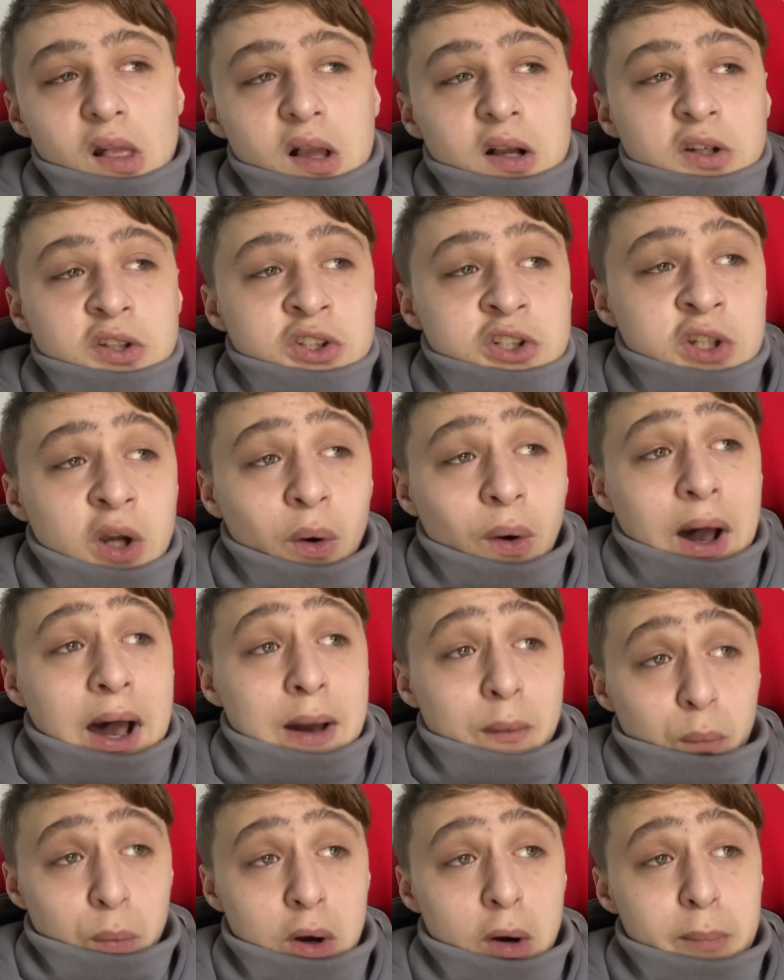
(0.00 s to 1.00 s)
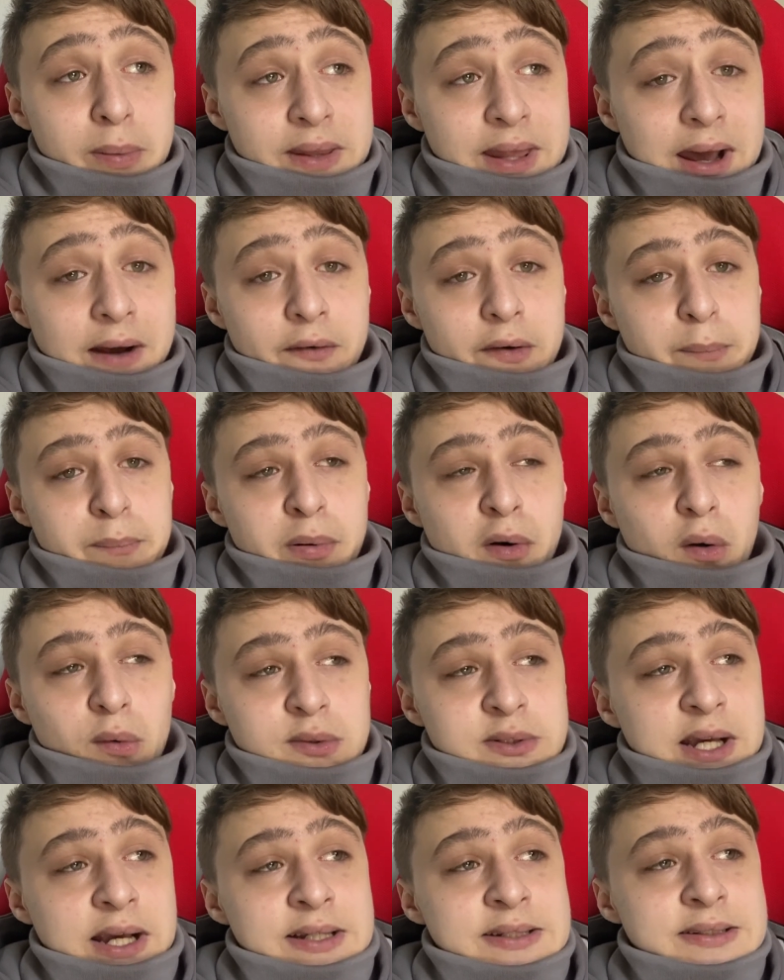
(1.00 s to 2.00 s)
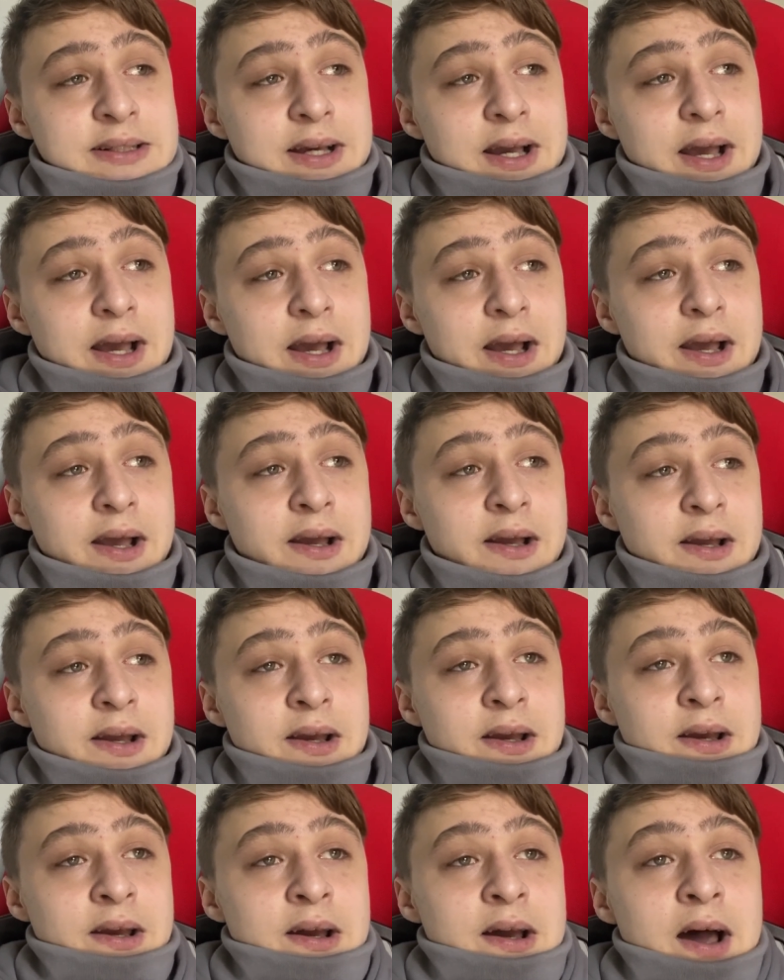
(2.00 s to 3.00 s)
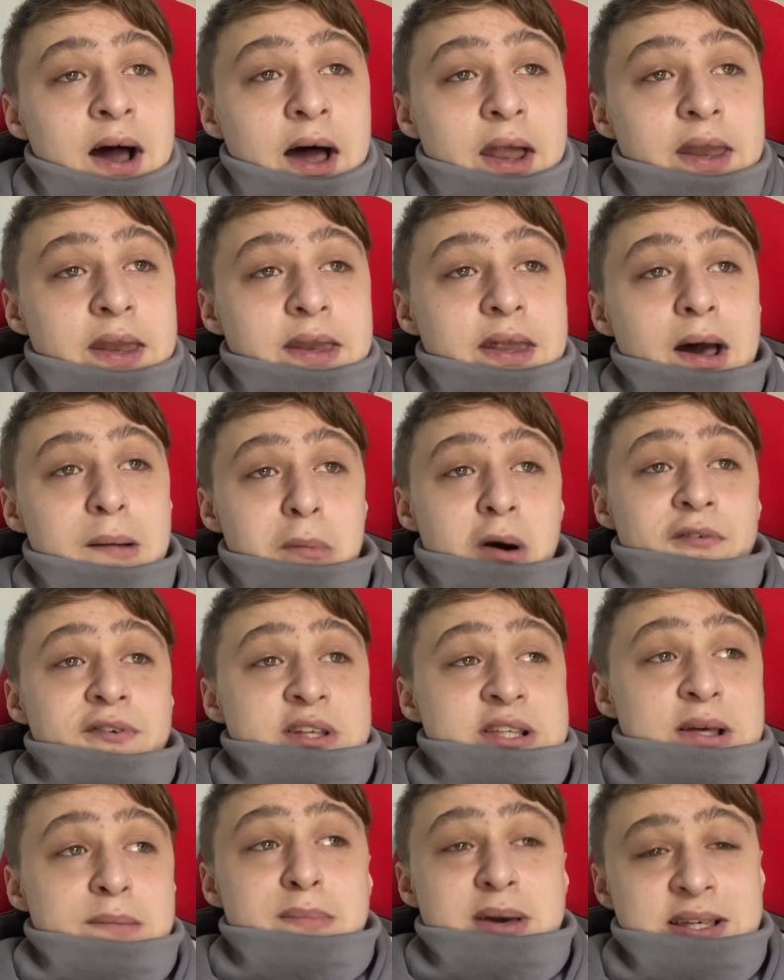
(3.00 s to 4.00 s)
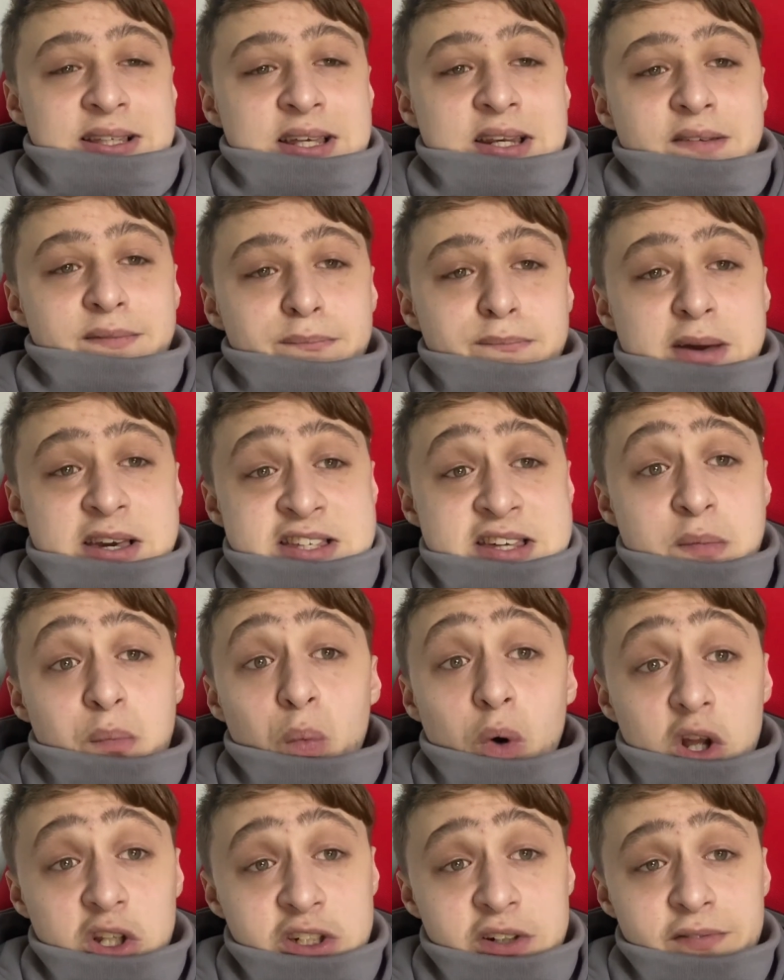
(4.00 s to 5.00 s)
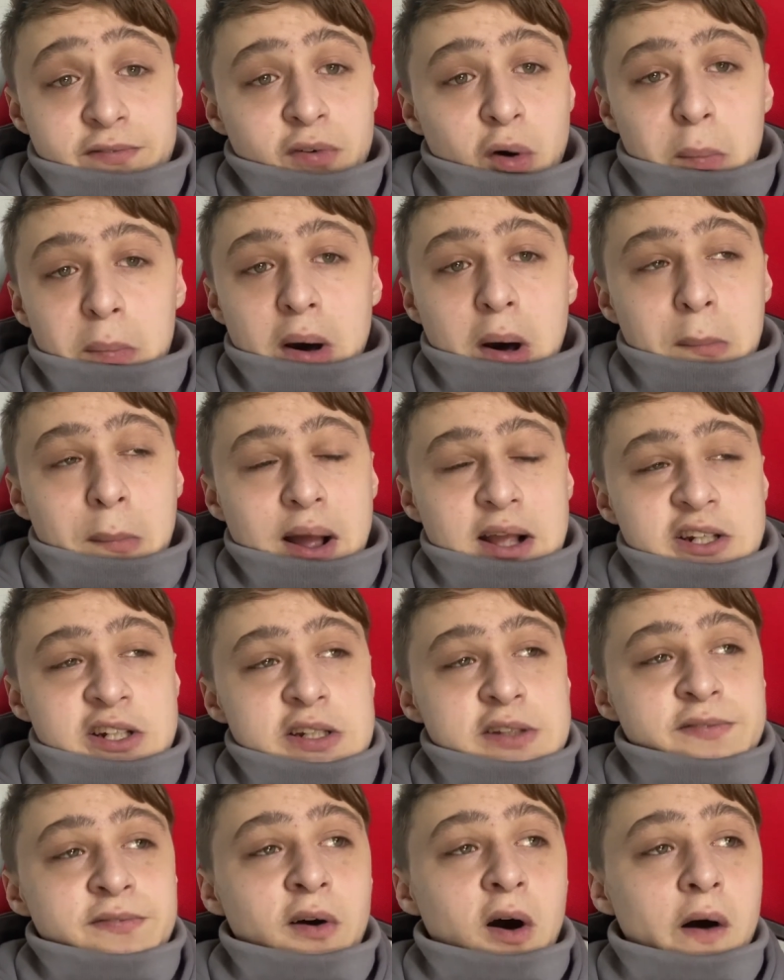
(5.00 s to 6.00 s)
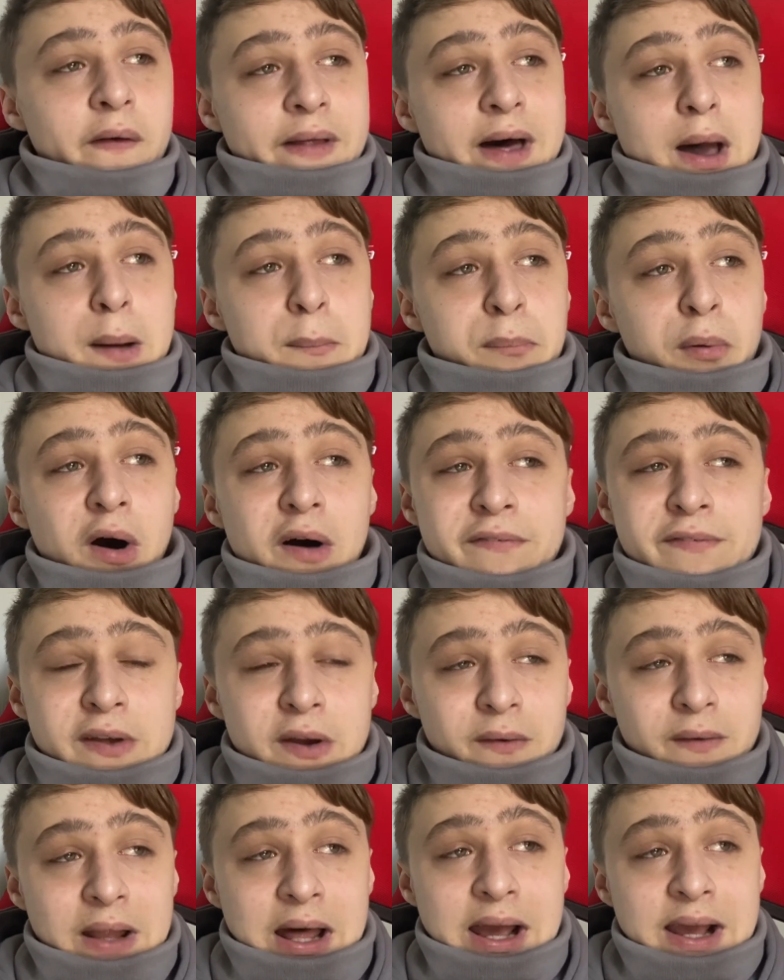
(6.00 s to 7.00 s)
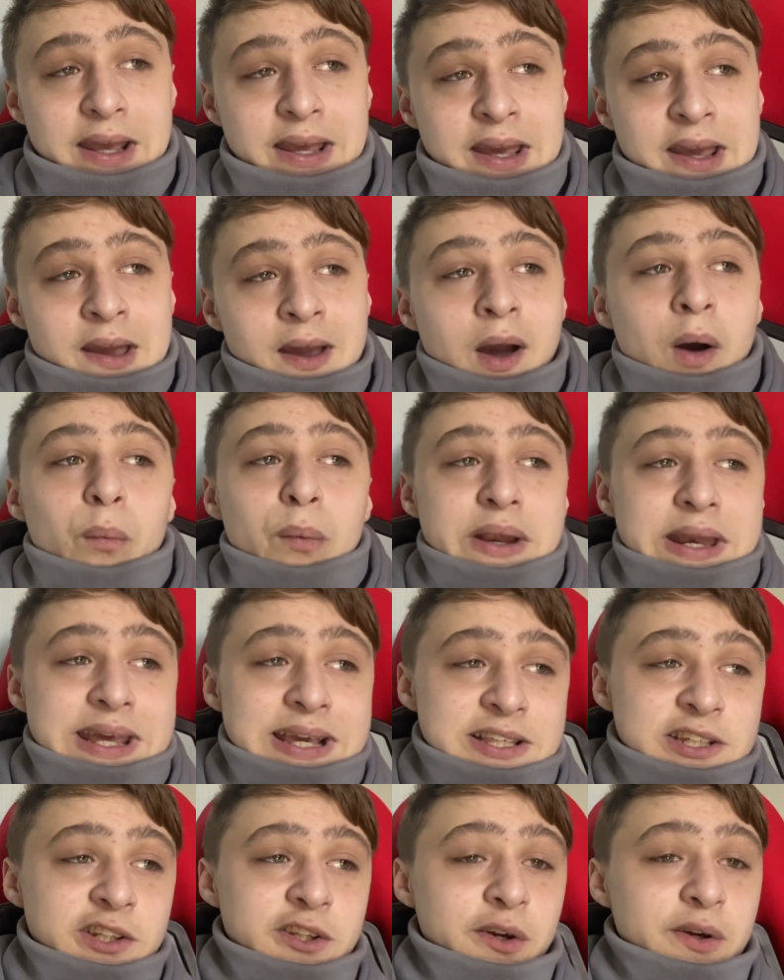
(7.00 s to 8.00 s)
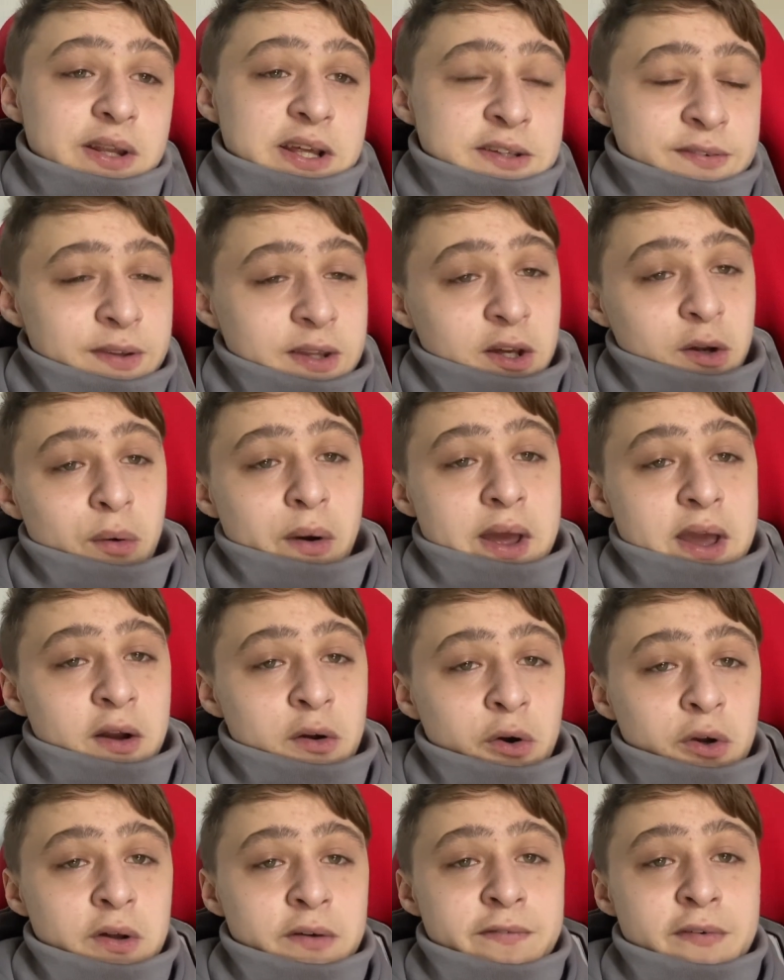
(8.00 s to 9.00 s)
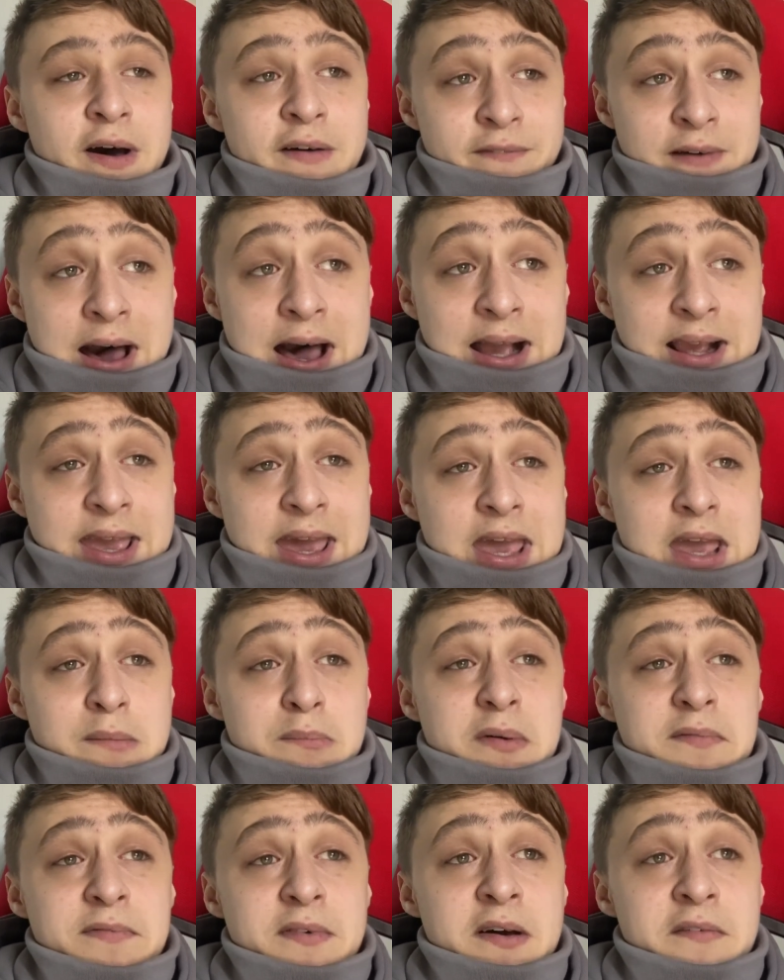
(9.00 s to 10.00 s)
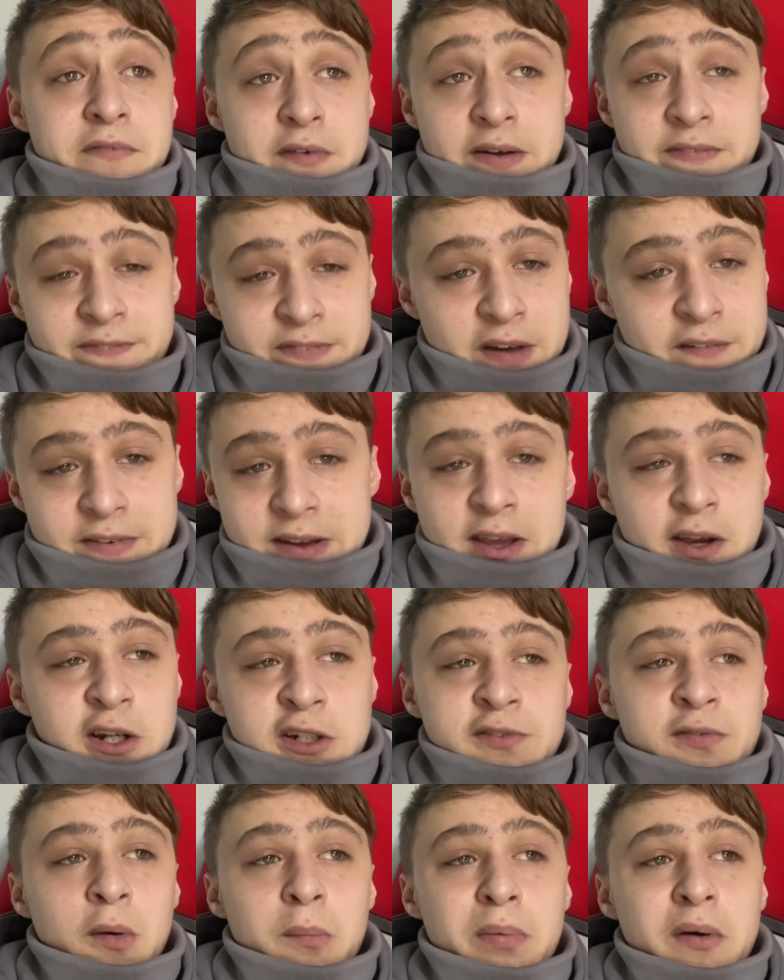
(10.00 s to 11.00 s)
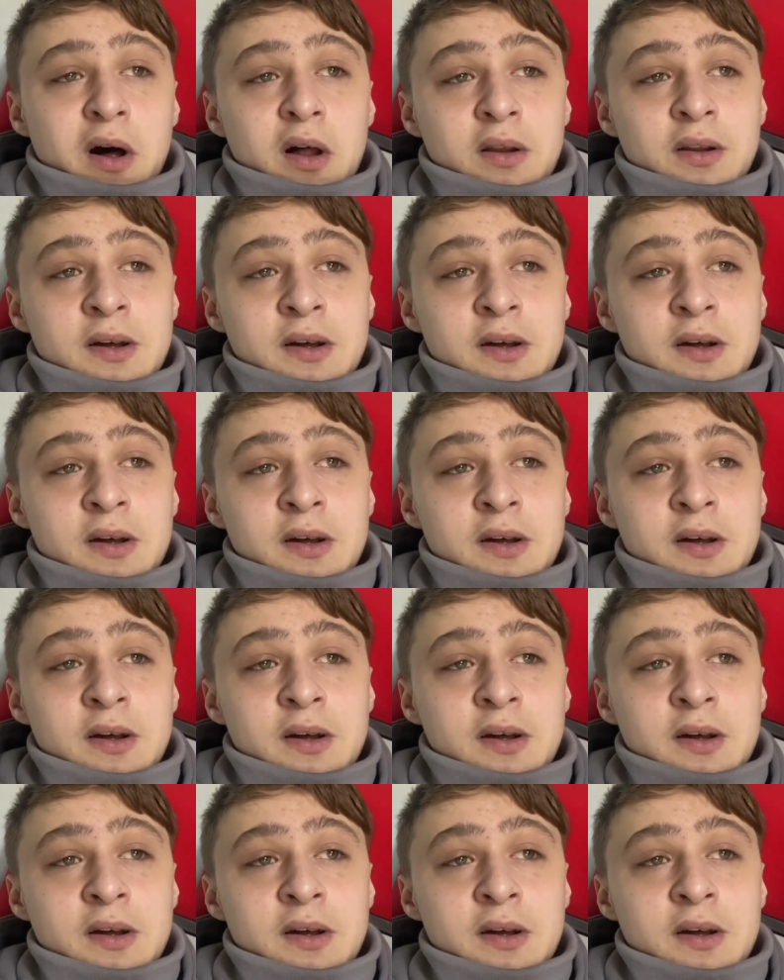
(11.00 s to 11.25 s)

So I will be there at the protest. And I'm obviously missing watching football matches for that, but I feel like we need to do this for the greater good of our game, of English football.